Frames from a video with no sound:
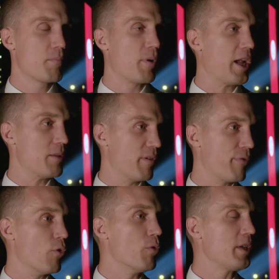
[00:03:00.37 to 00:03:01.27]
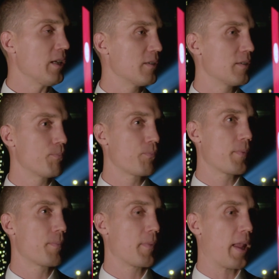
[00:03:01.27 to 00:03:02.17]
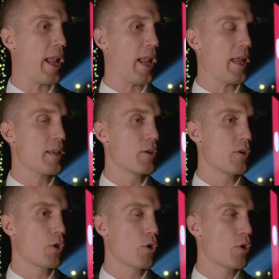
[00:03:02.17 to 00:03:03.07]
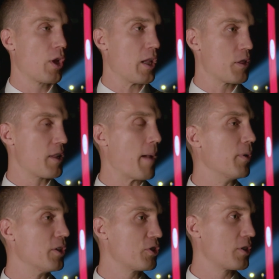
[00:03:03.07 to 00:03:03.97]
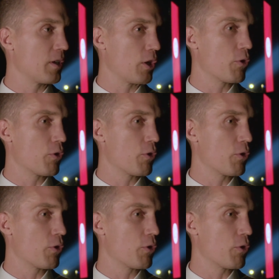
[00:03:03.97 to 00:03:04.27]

played before me and established and